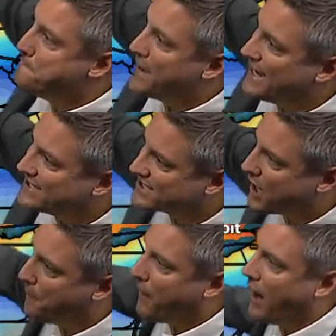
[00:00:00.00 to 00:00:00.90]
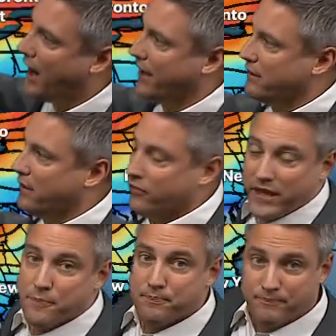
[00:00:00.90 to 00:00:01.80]
based upon
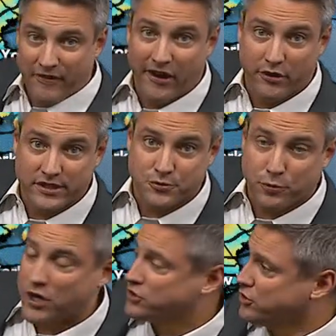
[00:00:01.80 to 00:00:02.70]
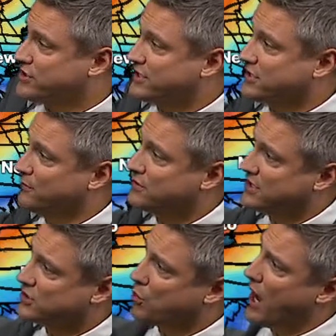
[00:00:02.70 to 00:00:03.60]
the various pressure systems
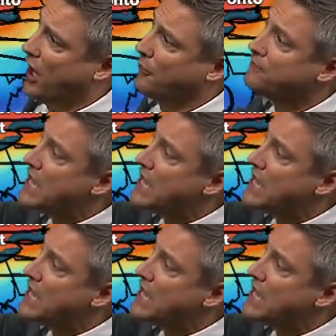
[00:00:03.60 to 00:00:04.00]
as well.